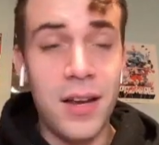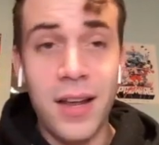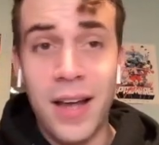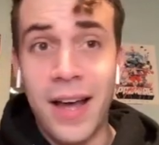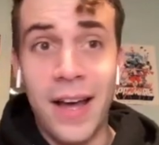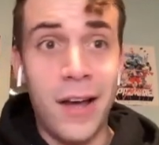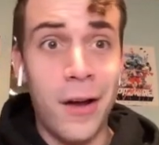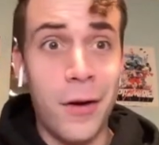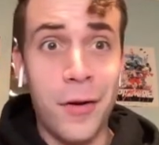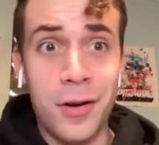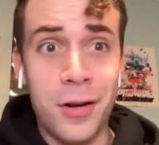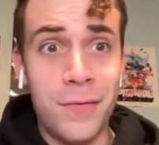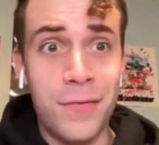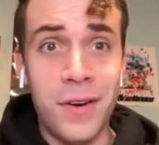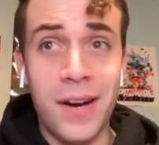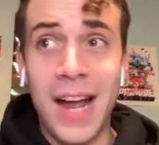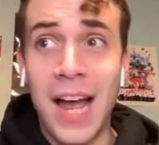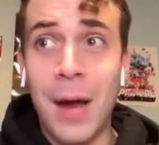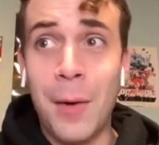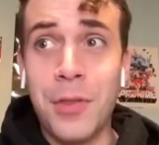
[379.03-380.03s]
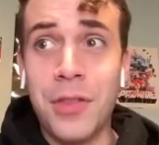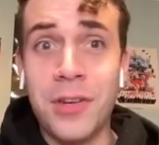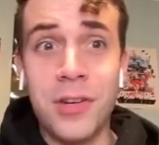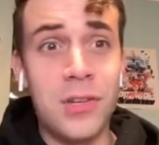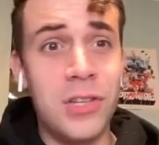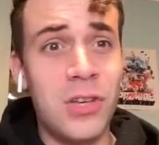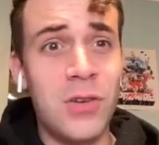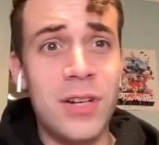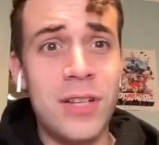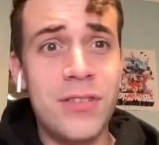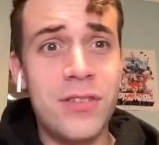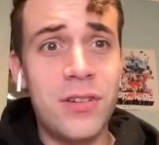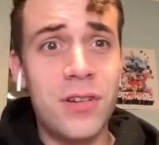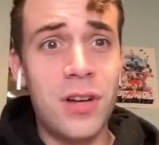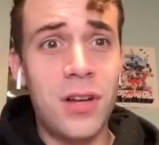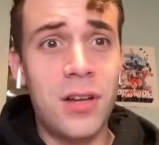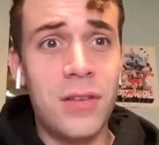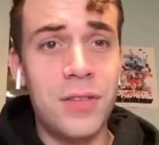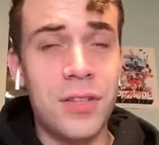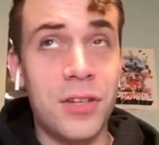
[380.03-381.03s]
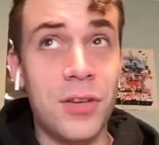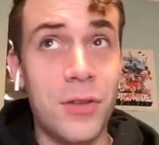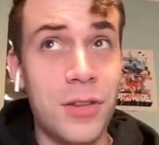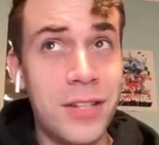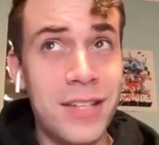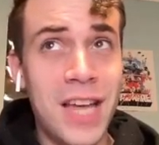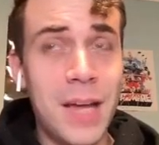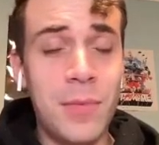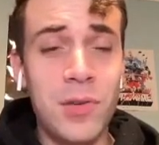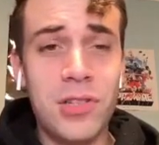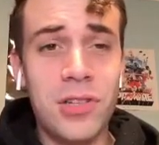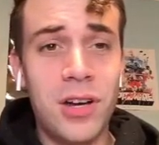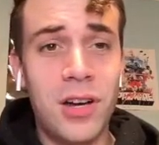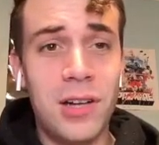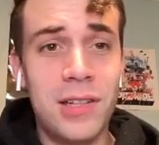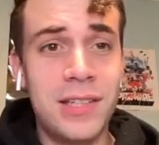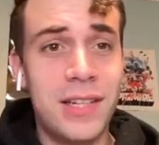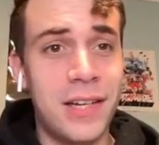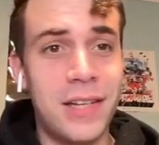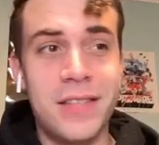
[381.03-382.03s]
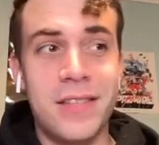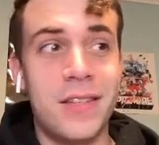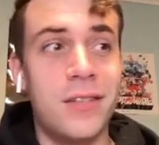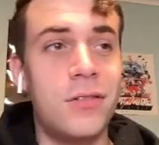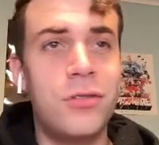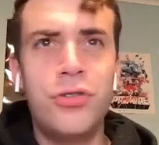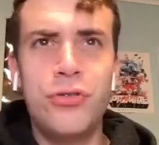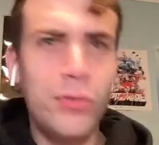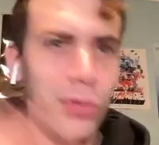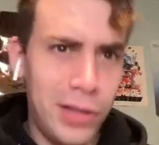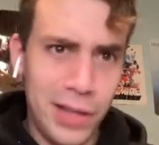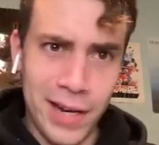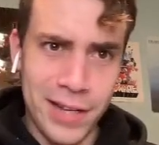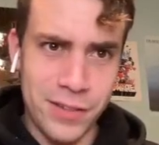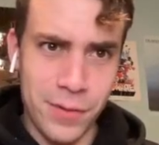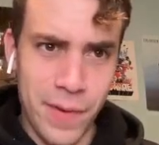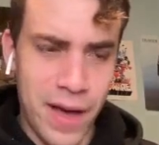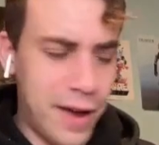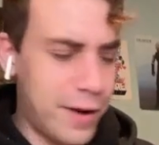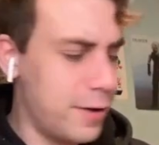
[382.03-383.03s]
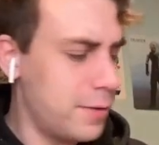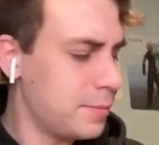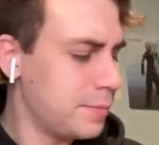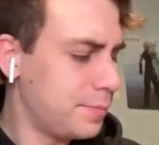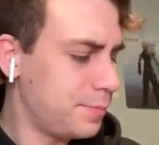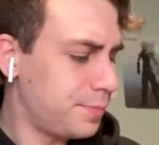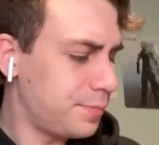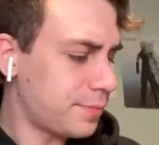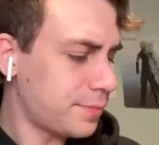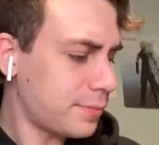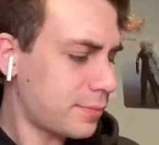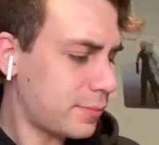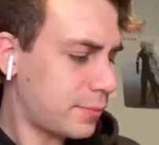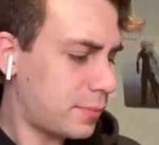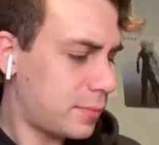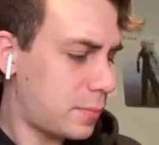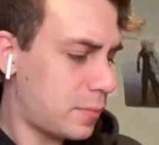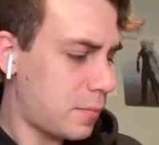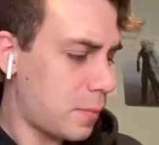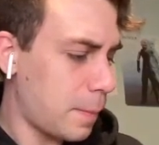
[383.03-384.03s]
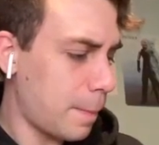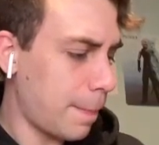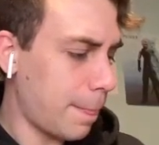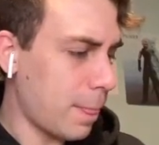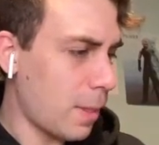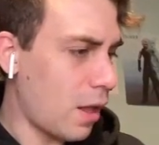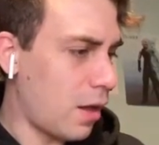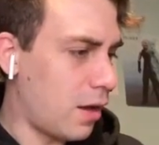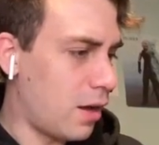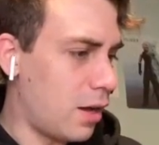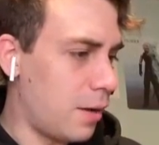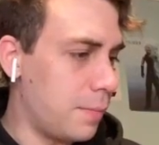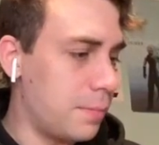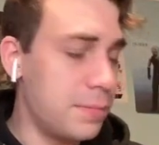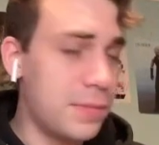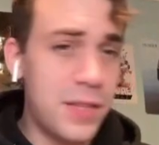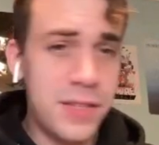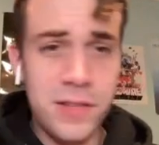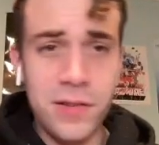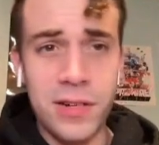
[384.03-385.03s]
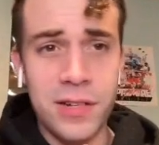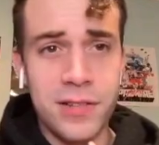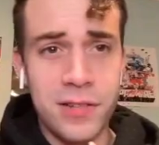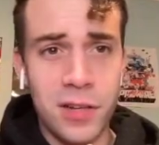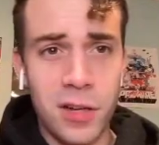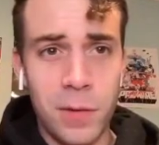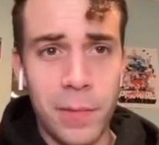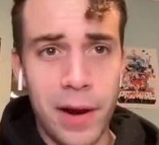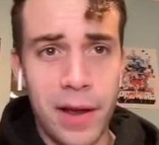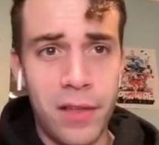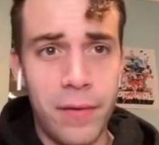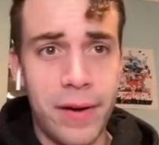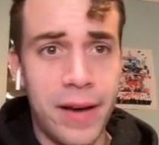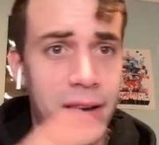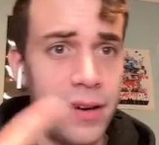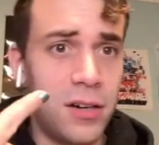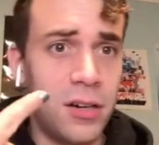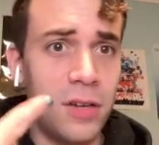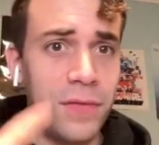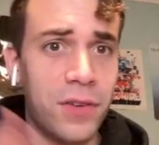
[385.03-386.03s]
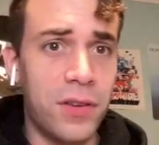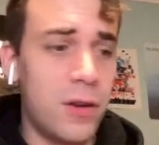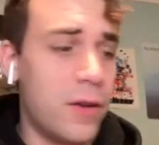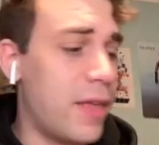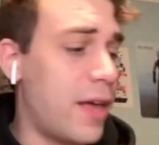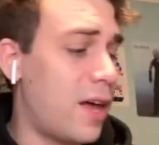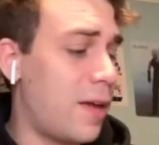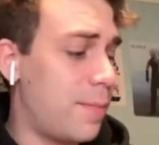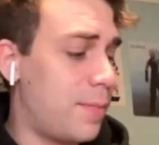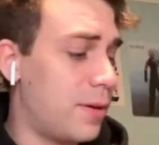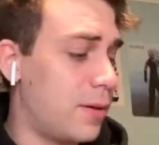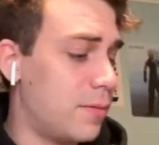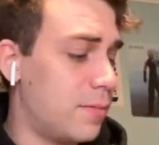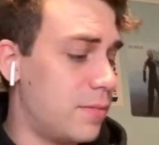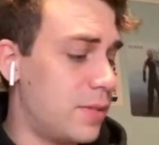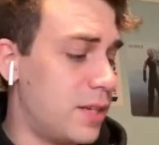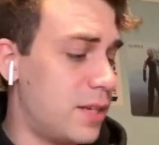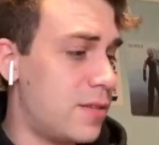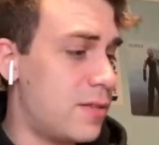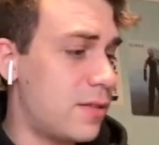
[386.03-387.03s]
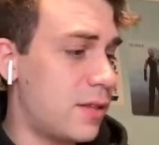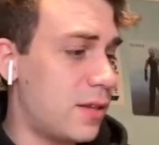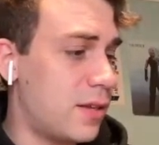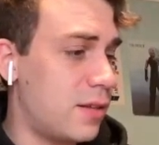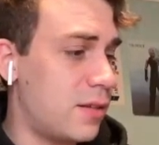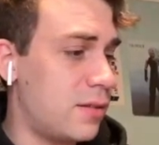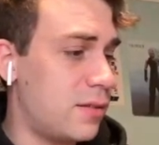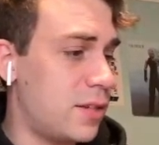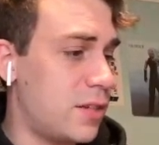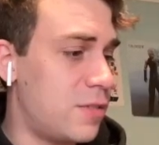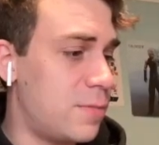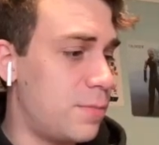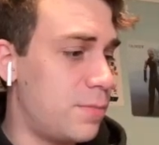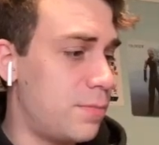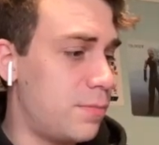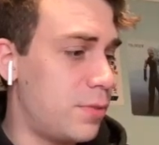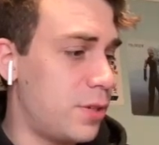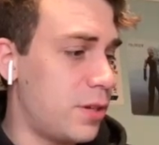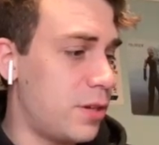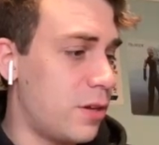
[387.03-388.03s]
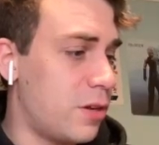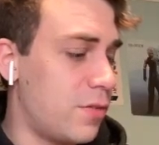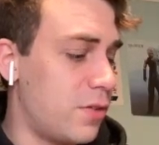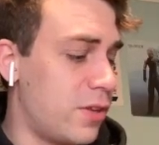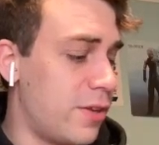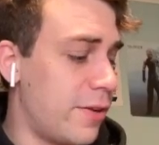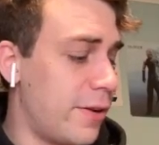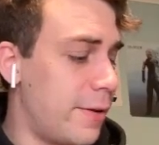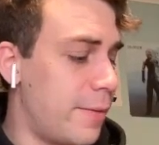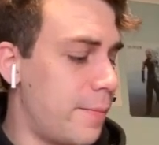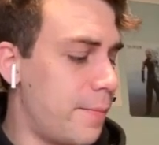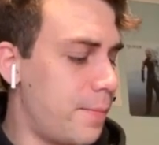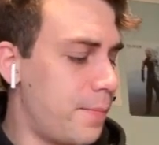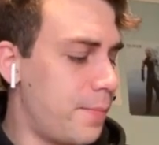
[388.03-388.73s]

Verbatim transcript: I already forgot what the new units are called, the new unit type is called, because it truly doesn't matter. Um, this unit's good, by the way. I don't know if you knew that, but he's, uh, he's pretty good of a unit.